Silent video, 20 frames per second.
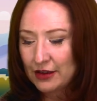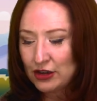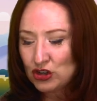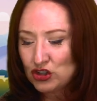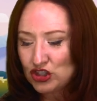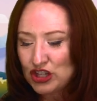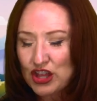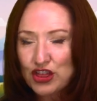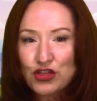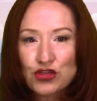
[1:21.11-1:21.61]

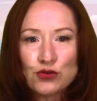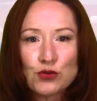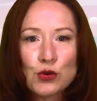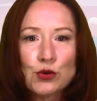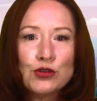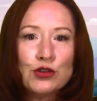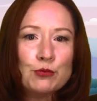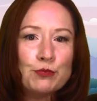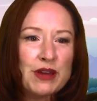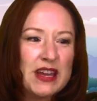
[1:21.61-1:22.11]
She threw
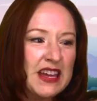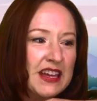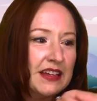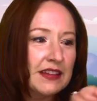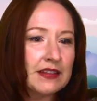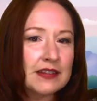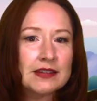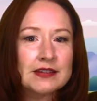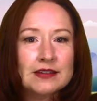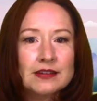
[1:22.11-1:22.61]
the
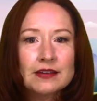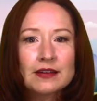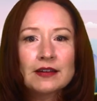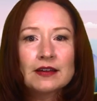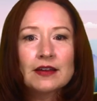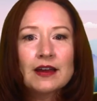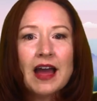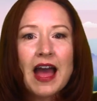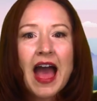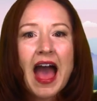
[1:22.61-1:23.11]
beans
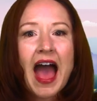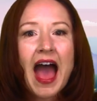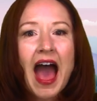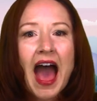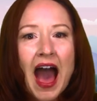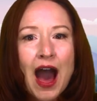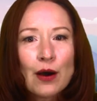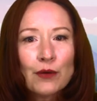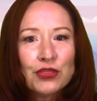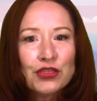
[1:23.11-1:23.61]

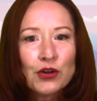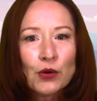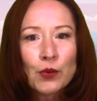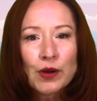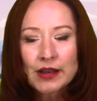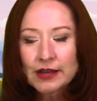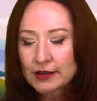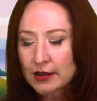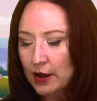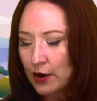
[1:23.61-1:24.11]
out the
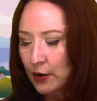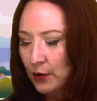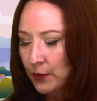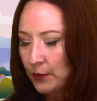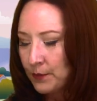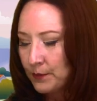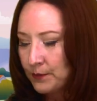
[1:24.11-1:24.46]
window.